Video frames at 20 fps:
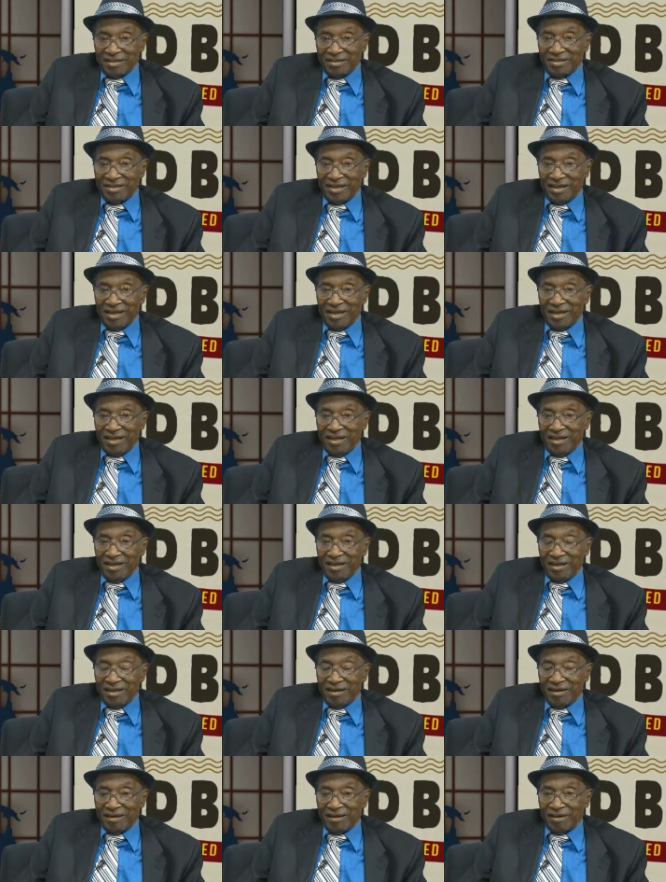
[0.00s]
they
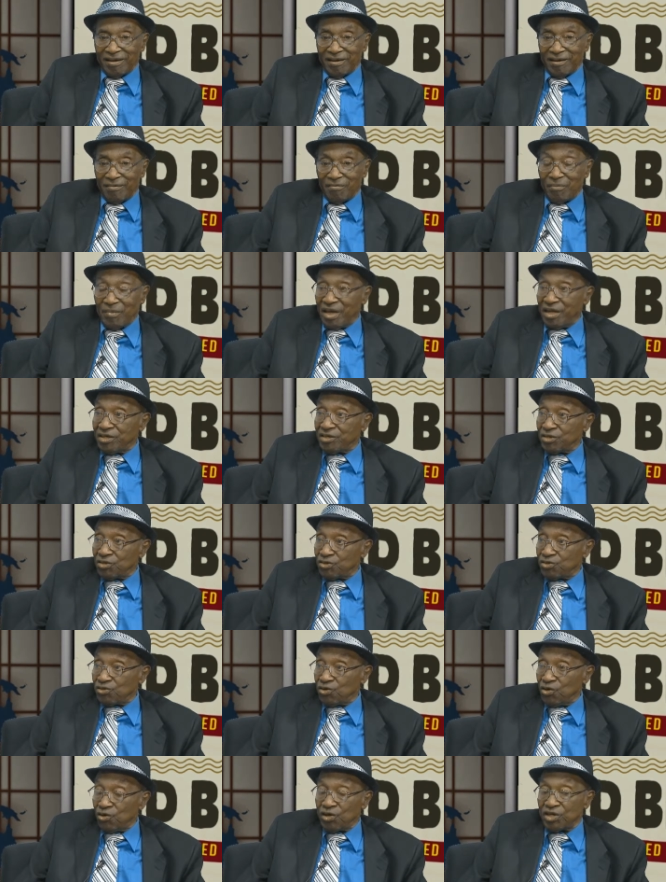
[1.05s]
made the
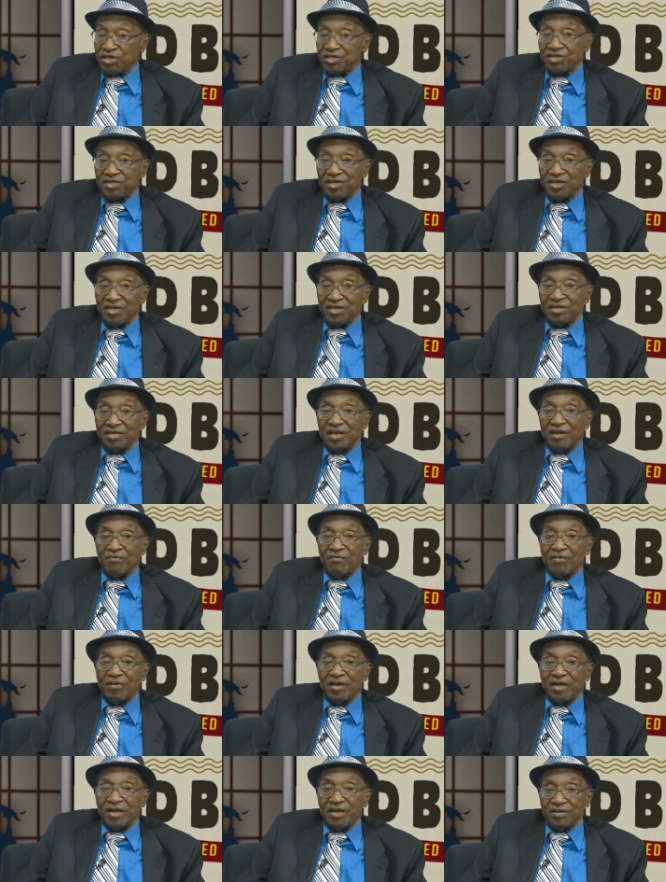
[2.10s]
choice. They
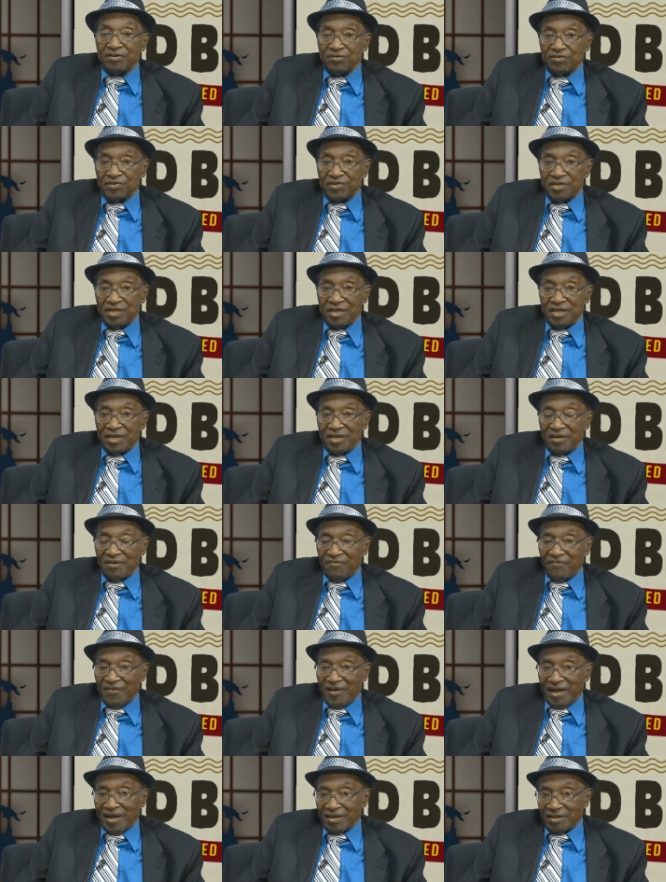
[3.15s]
were interested in the
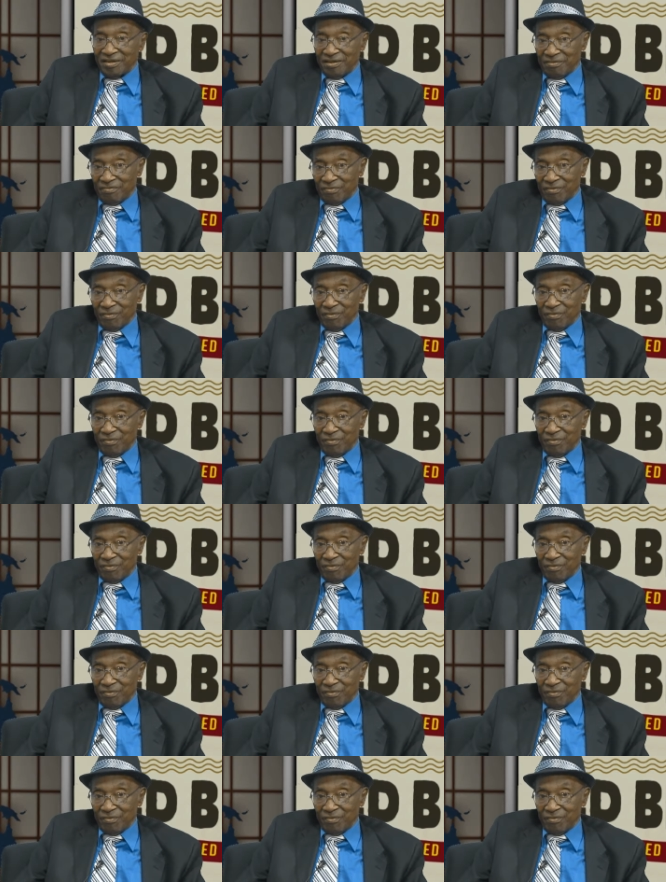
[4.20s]
fact that